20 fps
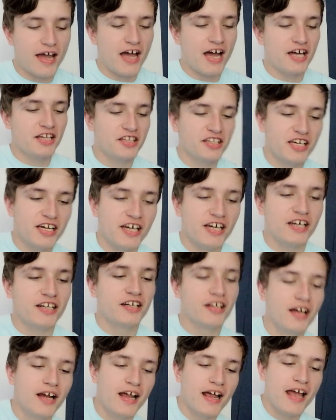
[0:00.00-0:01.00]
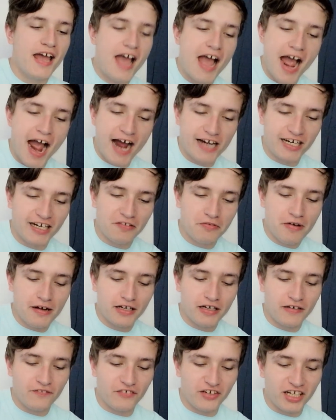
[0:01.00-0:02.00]
and then I need to
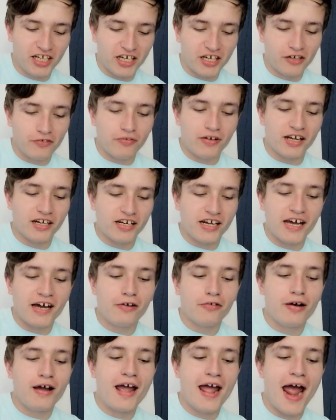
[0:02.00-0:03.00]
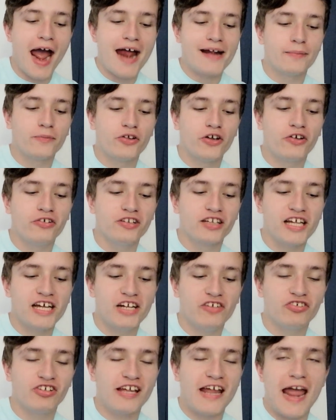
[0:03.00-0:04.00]
edit a video right now, and I'm doing
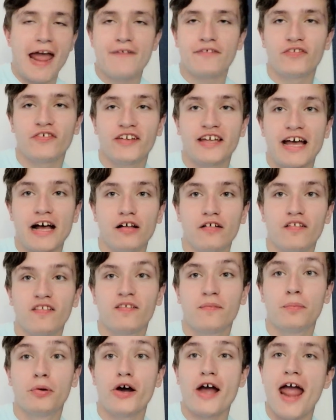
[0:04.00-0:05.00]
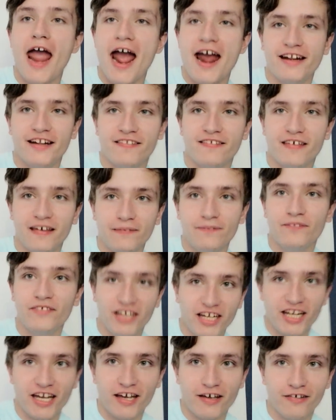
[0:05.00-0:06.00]
literally everything else but editing
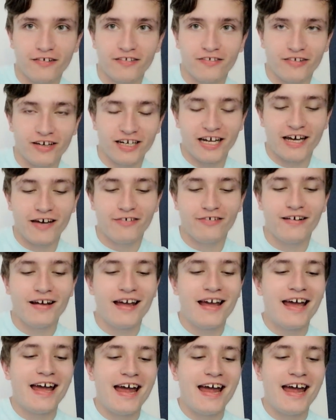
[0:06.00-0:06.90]
videos right now.